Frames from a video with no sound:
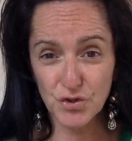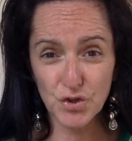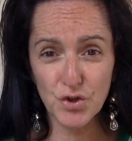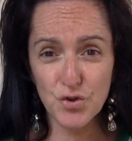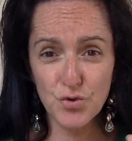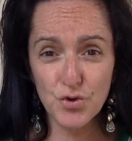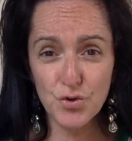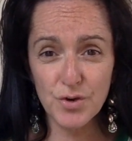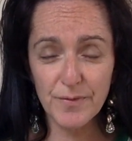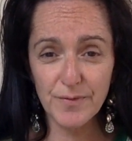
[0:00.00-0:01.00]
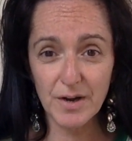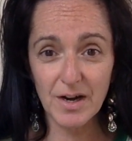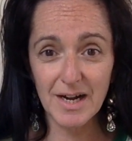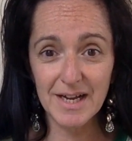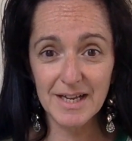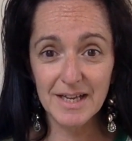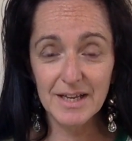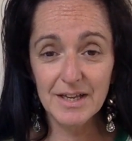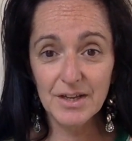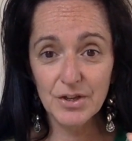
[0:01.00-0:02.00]
So you unify,
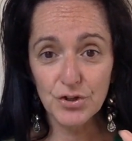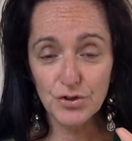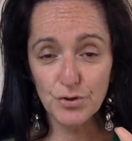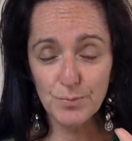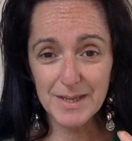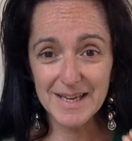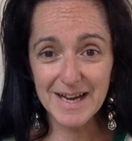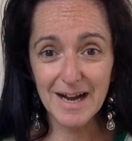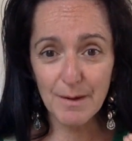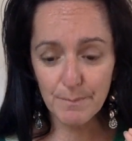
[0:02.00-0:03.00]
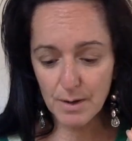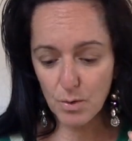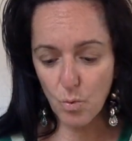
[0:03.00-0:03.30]
you become